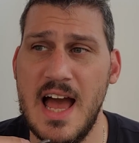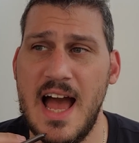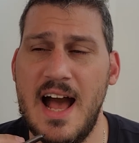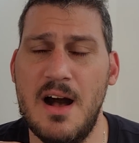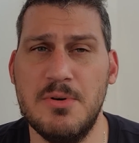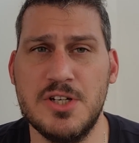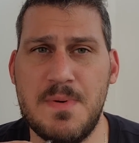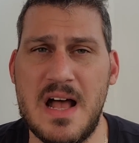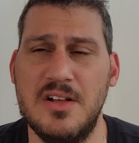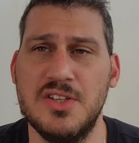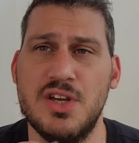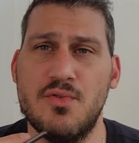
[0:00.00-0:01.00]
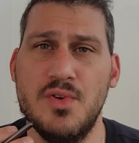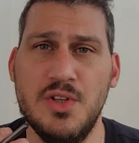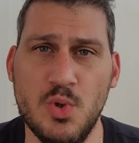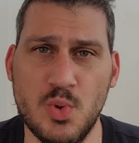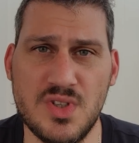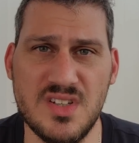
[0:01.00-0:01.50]
how much Palantir
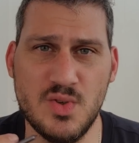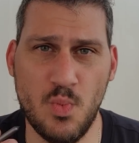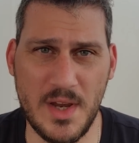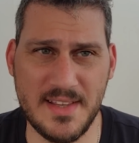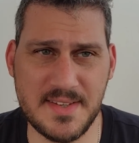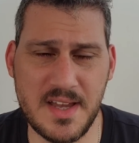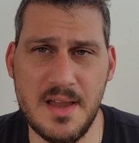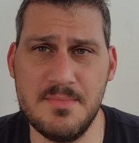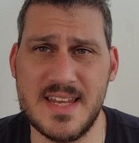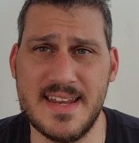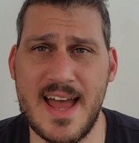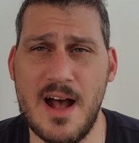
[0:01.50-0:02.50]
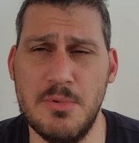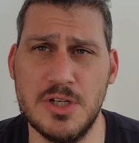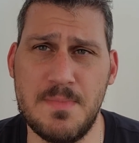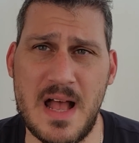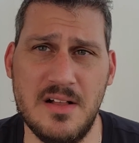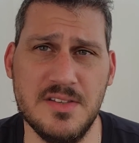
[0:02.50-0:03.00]
reduces wait times, and how
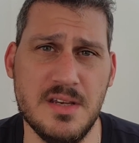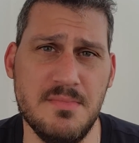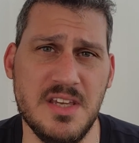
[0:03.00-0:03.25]
much Palantir